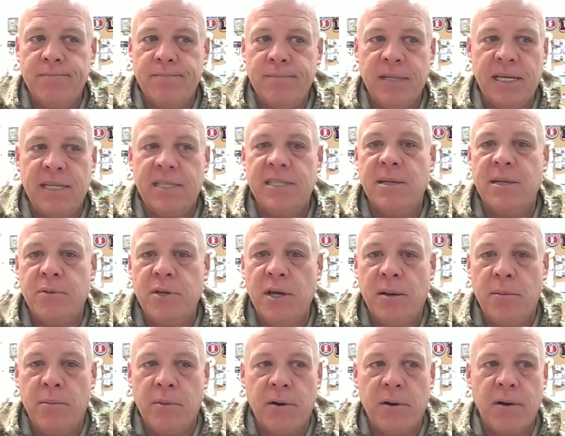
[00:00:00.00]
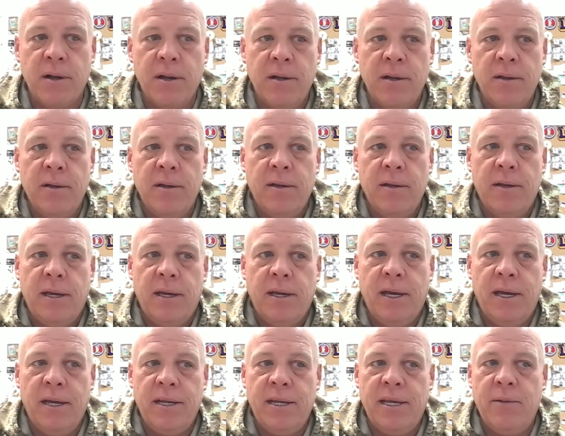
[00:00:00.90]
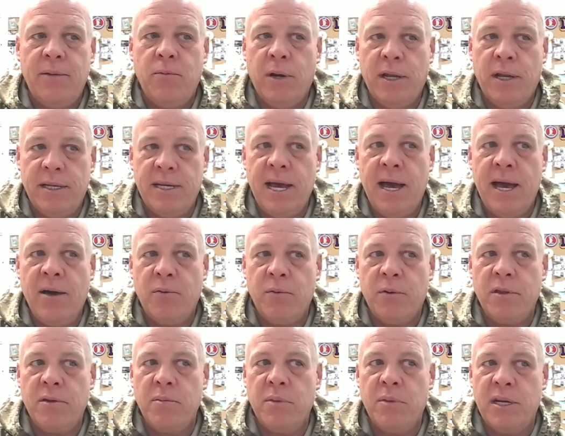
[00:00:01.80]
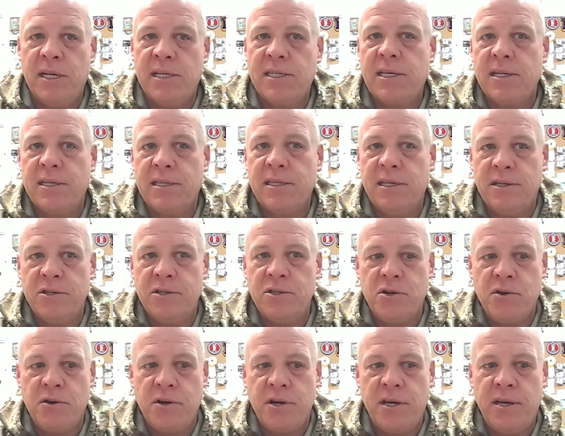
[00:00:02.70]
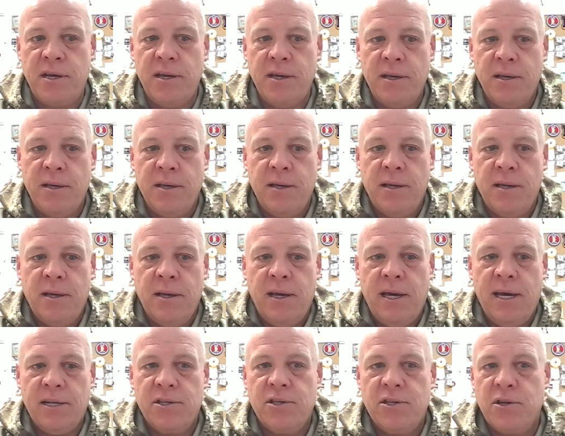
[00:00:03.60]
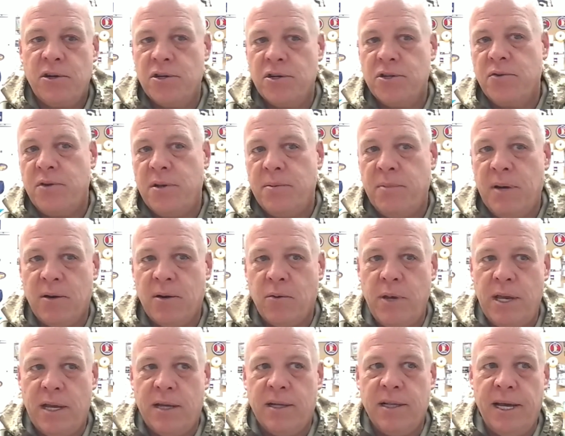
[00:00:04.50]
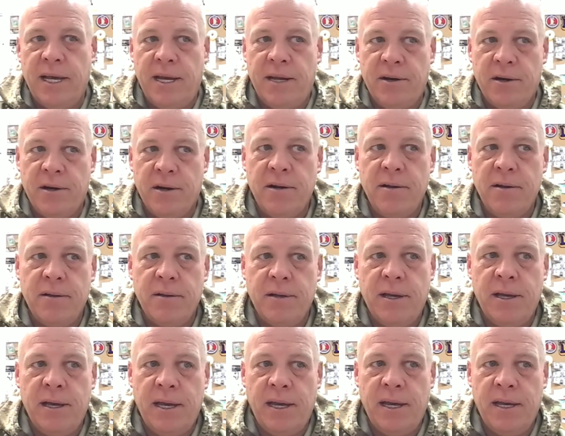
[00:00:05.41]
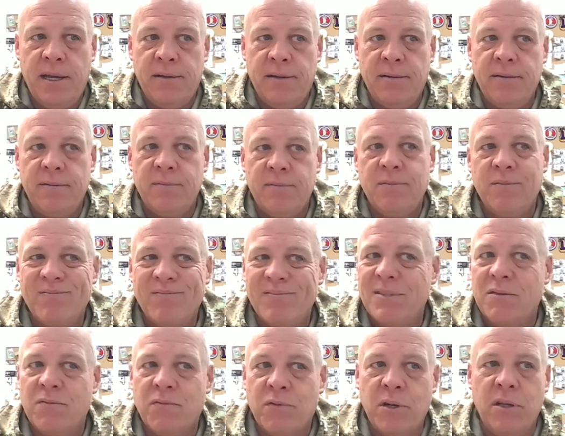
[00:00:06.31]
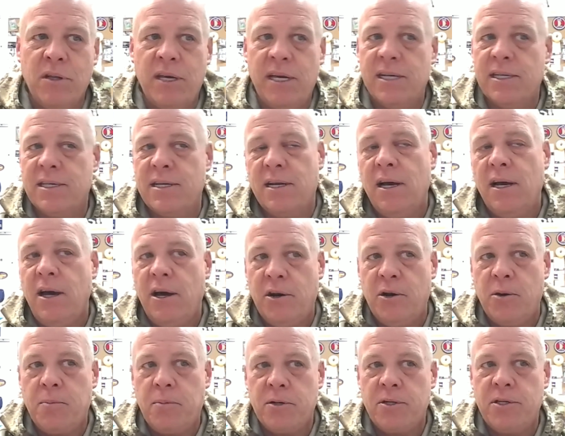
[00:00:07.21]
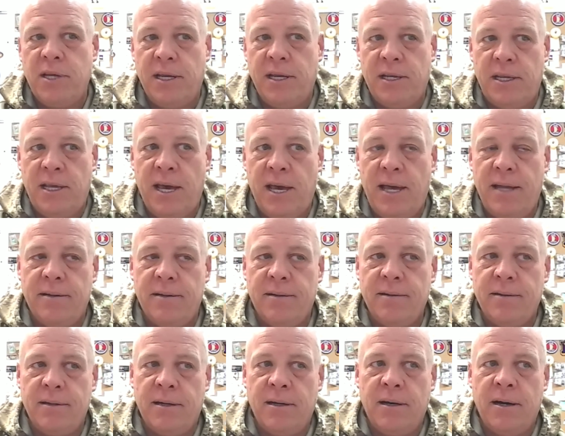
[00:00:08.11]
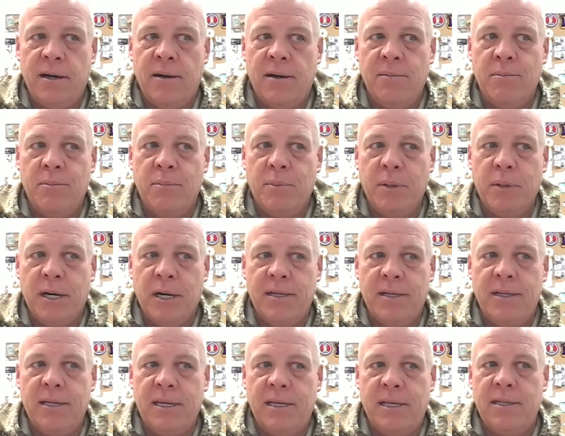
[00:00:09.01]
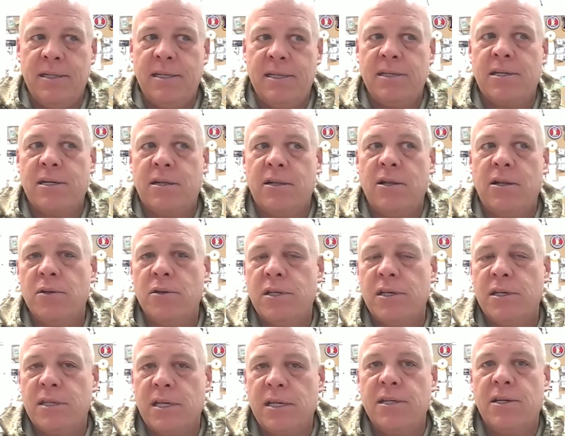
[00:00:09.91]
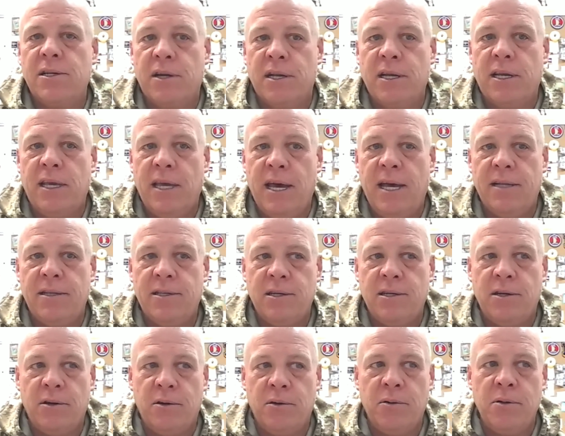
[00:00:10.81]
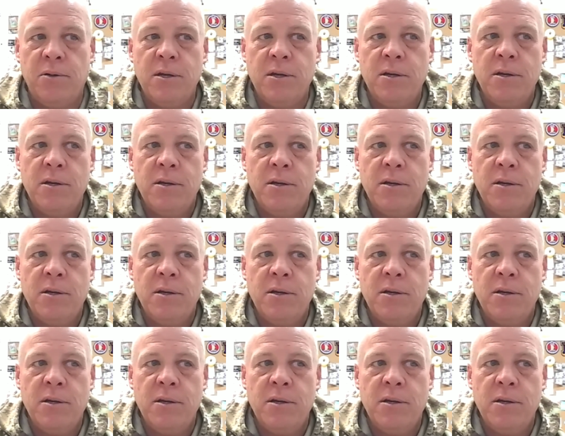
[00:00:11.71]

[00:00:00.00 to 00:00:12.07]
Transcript: late September, and he went down with a meniscus injury, had surgery about a week later, and really isn't 100% yet, but he's as close as he's going to get. So